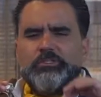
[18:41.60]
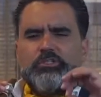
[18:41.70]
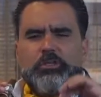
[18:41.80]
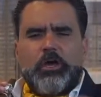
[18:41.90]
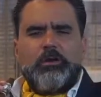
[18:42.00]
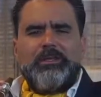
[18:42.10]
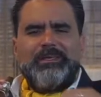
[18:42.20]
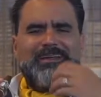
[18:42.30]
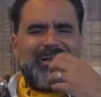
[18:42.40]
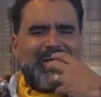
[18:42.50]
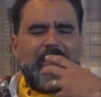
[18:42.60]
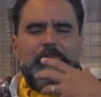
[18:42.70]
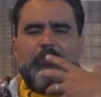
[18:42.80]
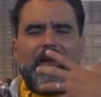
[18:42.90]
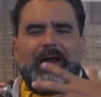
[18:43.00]
Totally
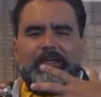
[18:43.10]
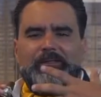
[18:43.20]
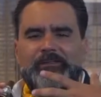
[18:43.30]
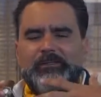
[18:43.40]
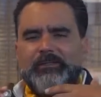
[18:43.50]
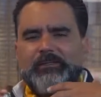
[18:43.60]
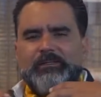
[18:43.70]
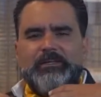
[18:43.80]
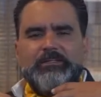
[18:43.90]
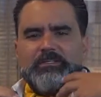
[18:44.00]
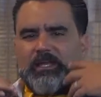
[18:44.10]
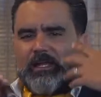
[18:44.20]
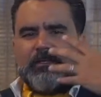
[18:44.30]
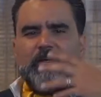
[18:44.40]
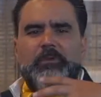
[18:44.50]
clean palate. There's
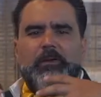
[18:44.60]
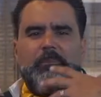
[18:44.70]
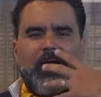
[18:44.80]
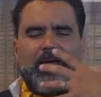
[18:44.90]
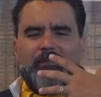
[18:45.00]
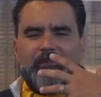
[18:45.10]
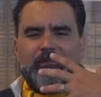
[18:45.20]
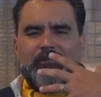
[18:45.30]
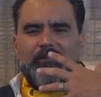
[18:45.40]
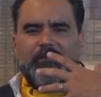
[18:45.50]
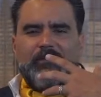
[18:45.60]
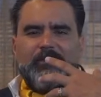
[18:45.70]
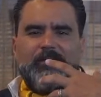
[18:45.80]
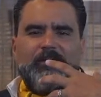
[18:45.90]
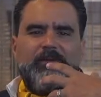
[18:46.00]
nothing on my palate
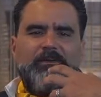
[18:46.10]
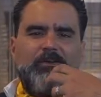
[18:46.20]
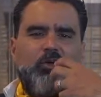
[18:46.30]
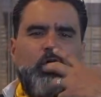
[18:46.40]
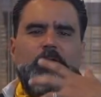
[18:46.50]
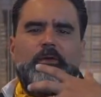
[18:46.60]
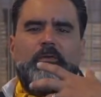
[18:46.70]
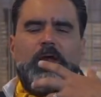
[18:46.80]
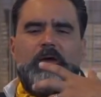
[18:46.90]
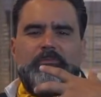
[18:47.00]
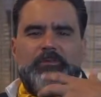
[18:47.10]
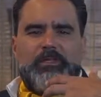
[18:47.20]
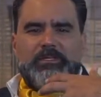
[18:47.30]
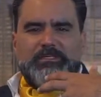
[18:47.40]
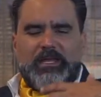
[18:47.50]
going around
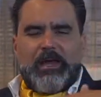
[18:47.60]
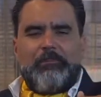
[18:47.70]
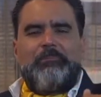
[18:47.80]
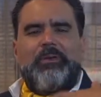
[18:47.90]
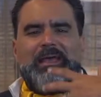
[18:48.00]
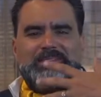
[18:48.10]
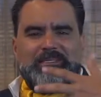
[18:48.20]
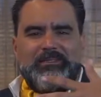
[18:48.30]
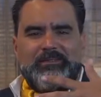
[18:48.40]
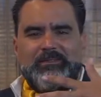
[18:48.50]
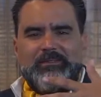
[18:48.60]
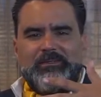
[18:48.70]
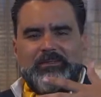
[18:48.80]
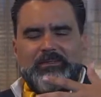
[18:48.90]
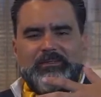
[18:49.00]
that is not pleasant,
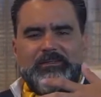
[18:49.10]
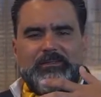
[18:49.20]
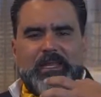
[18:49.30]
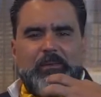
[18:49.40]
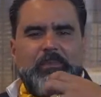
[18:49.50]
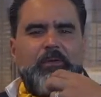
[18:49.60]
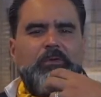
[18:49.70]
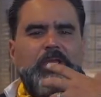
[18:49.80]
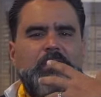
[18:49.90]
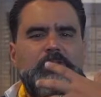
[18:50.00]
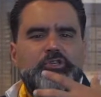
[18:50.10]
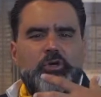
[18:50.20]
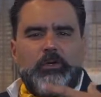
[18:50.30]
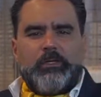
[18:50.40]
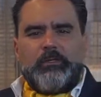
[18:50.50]
that I'm not really
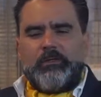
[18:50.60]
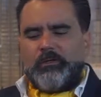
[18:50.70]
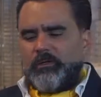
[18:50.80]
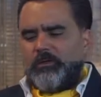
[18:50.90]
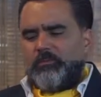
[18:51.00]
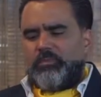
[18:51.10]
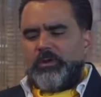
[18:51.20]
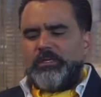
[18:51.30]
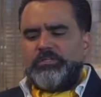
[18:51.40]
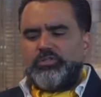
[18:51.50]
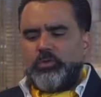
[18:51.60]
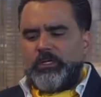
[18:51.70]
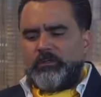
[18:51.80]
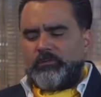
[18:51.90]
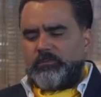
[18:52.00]
enjoying. Pretty
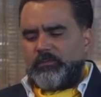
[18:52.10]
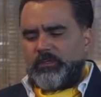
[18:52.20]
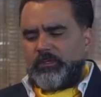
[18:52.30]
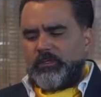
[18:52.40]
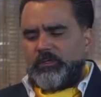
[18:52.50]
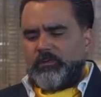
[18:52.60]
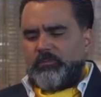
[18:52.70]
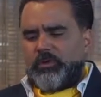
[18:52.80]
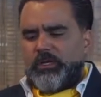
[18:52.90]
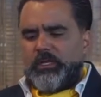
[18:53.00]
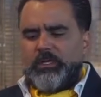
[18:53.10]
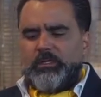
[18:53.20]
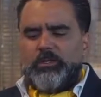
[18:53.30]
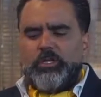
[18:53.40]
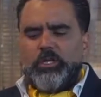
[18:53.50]
sweet, pretty
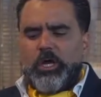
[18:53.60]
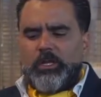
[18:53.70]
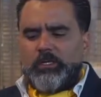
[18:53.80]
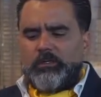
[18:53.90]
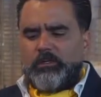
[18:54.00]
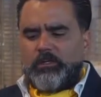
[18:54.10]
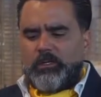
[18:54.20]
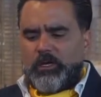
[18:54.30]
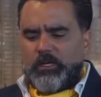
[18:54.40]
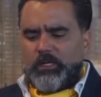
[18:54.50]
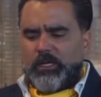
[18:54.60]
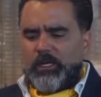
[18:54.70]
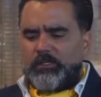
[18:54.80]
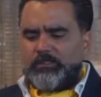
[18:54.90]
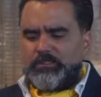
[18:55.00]
nutty
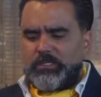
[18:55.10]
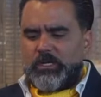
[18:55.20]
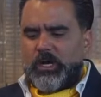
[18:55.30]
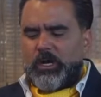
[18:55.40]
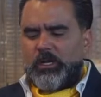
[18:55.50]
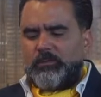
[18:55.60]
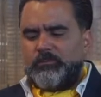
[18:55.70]
cigar.